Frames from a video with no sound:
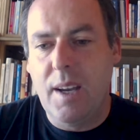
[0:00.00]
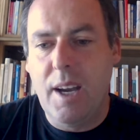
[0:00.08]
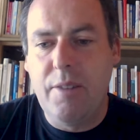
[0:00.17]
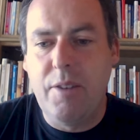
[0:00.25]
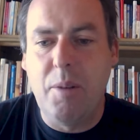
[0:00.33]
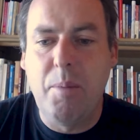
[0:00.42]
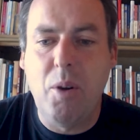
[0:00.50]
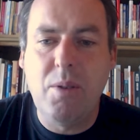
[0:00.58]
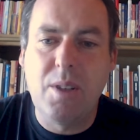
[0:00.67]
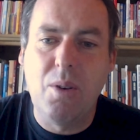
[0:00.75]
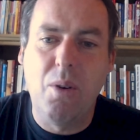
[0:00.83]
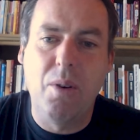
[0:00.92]
If your BOLT
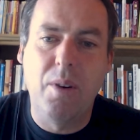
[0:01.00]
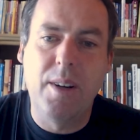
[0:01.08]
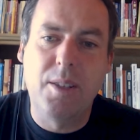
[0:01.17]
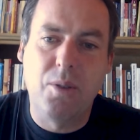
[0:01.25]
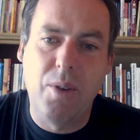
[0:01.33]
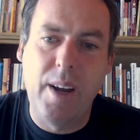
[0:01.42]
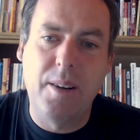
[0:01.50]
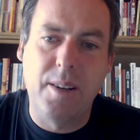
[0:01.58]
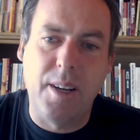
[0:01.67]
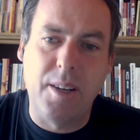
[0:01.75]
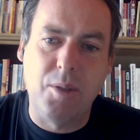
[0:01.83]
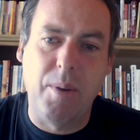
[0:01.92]
score is greater
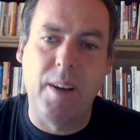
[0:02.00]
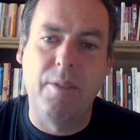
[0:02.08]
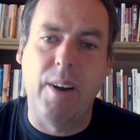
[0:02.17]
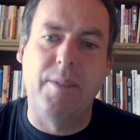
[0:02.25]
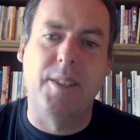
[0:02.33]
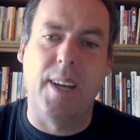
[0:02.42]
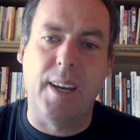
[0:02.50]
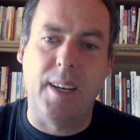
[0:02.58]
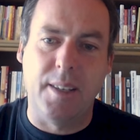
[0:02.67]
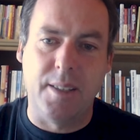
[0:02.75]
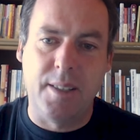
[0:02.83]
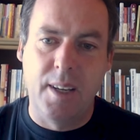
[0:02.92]
than 25
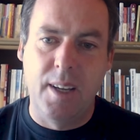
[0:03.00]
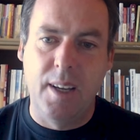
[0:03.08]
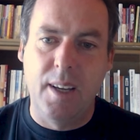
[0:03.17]
seconds,